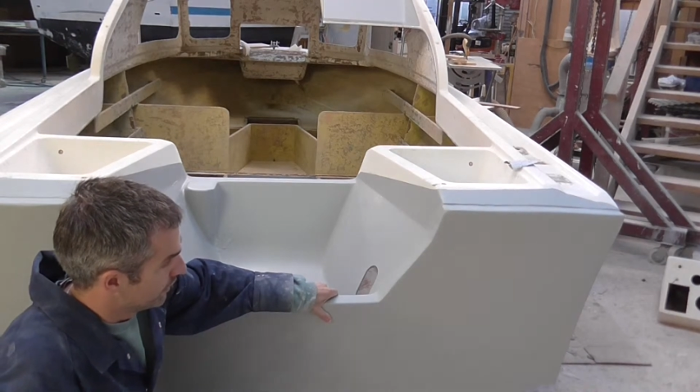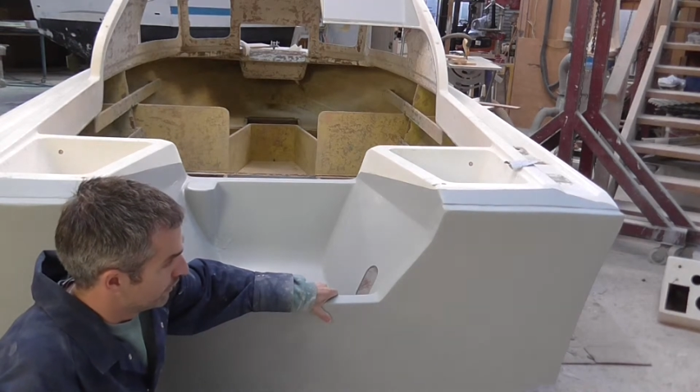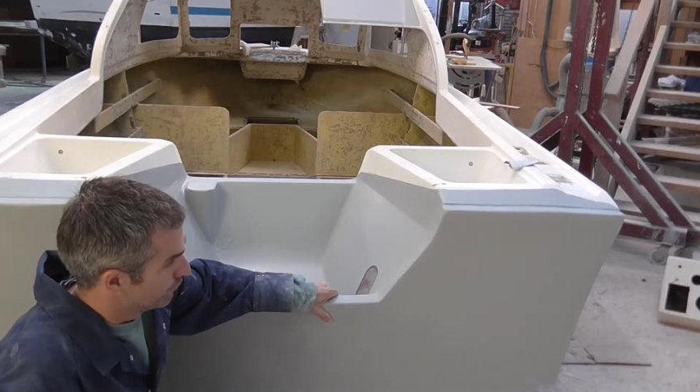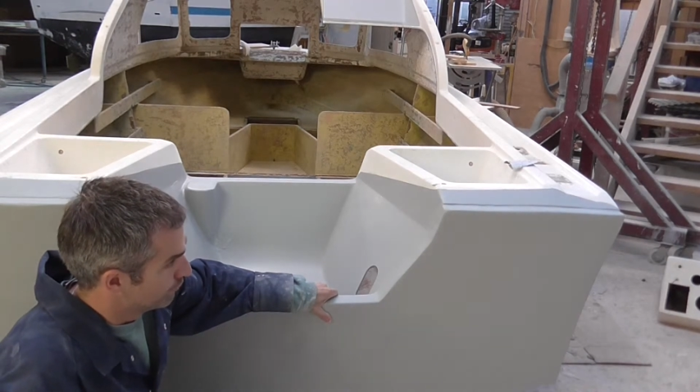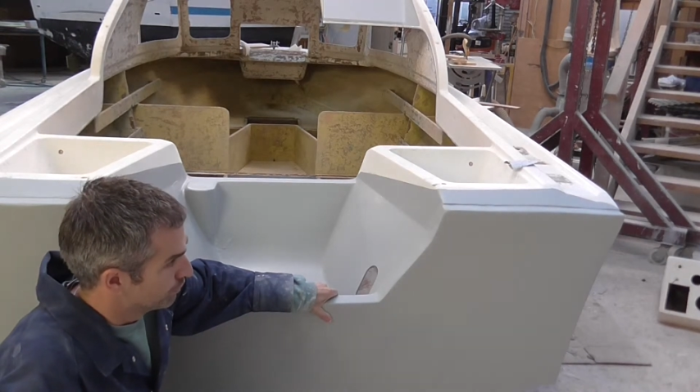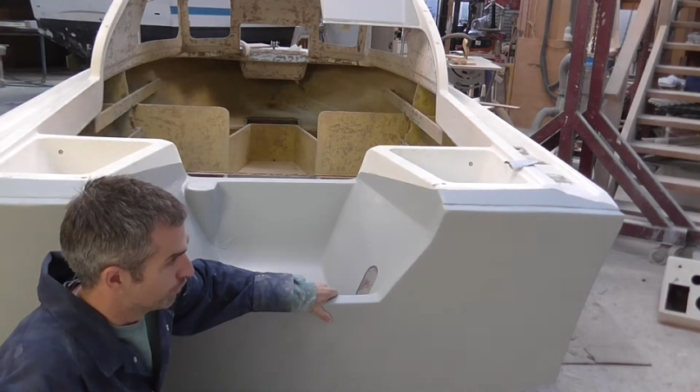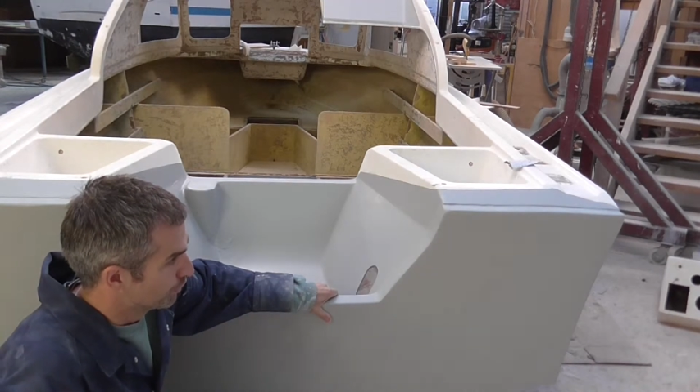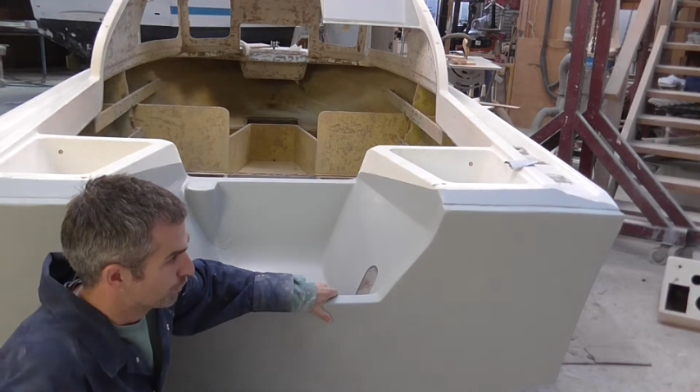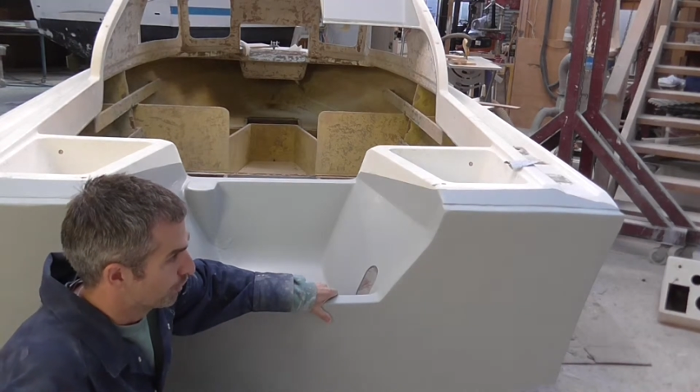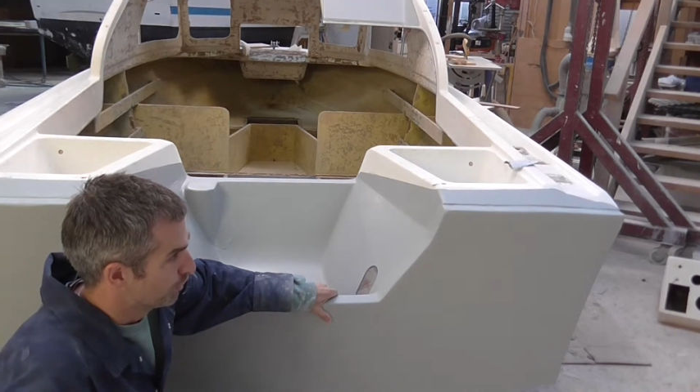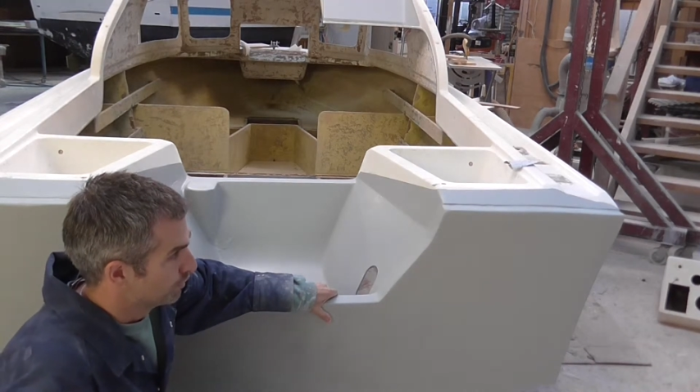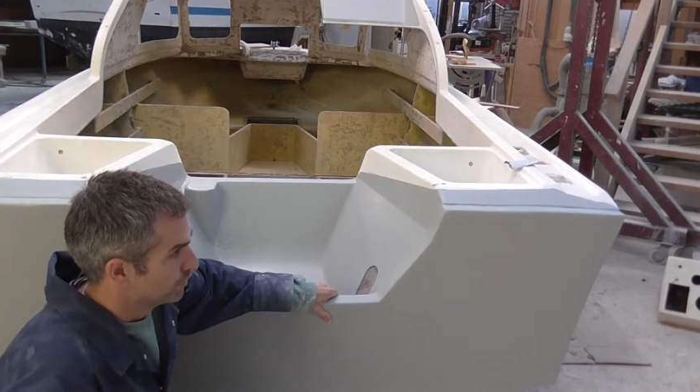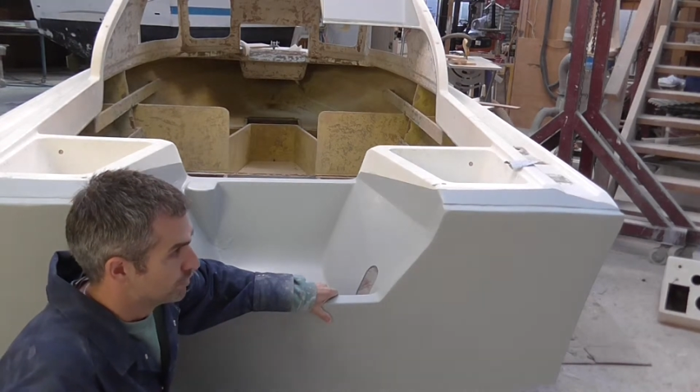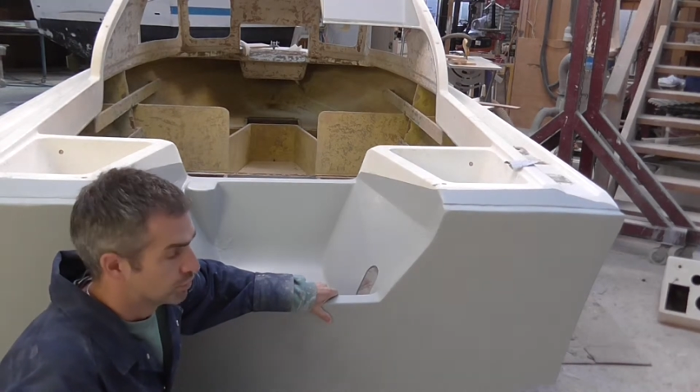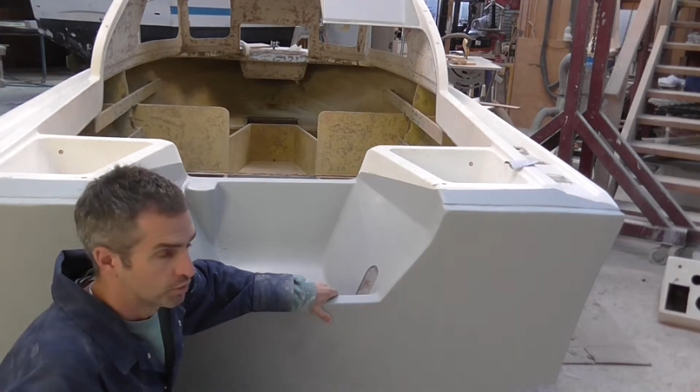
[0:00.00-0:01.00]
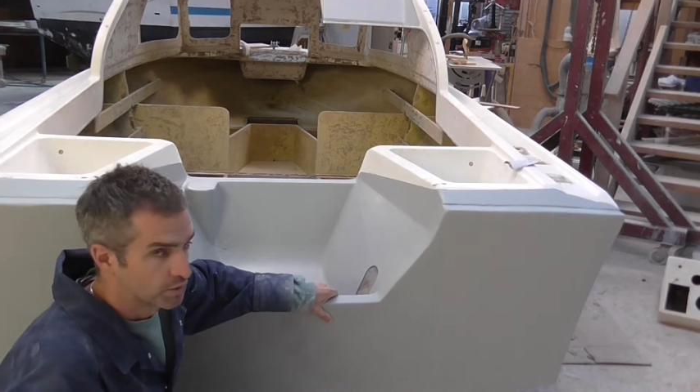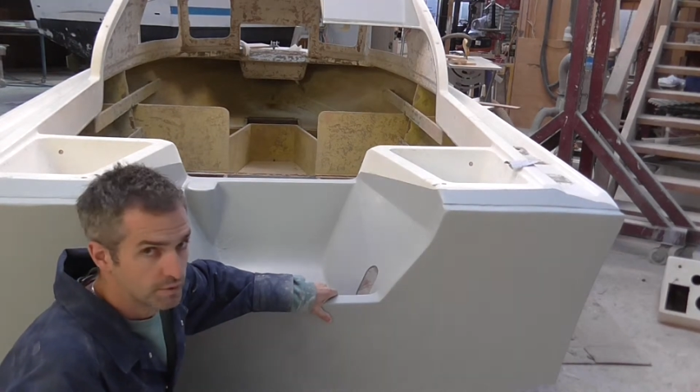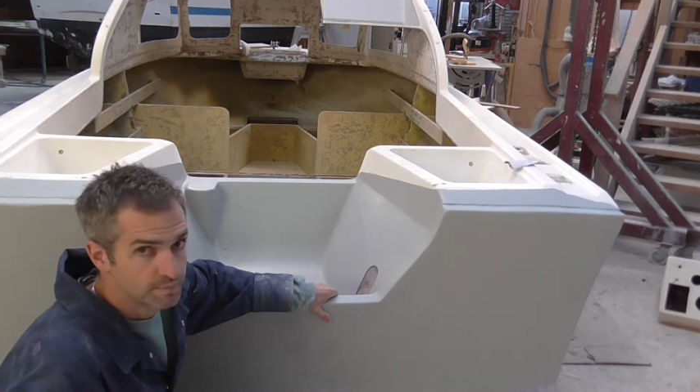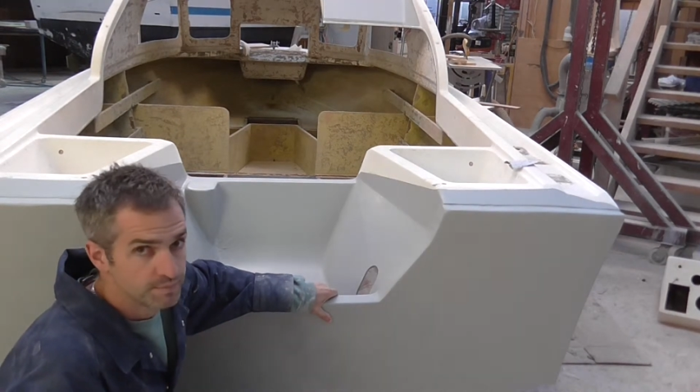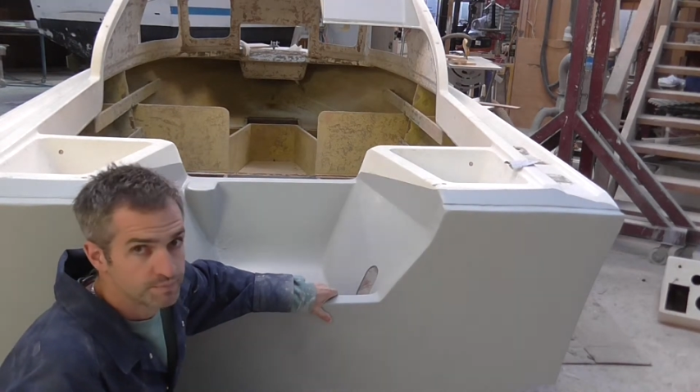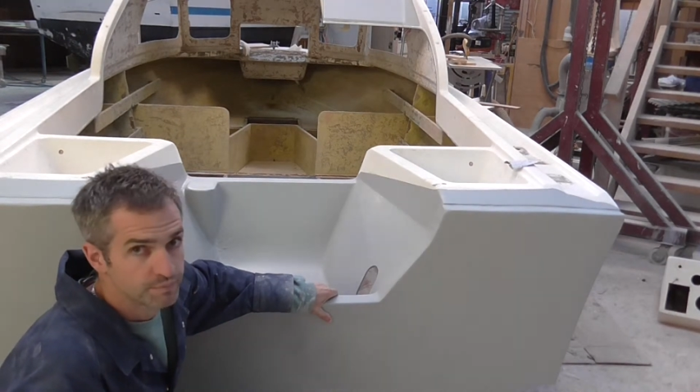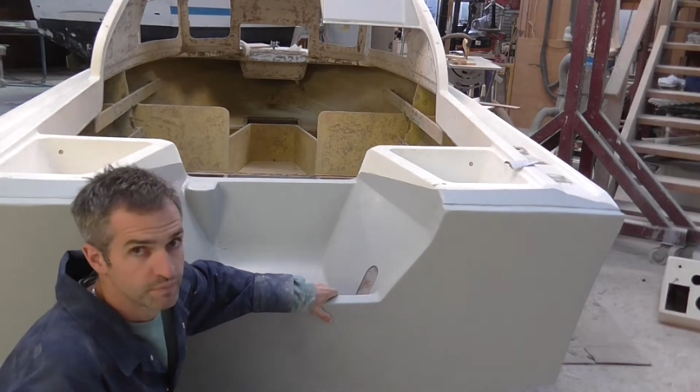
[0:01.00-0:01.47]
and flow coat the
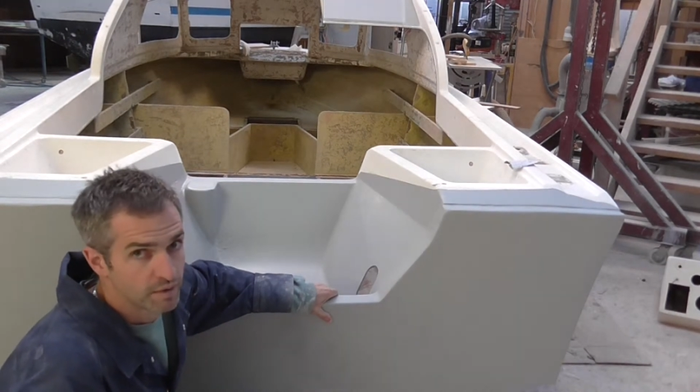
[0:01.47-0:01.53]
join.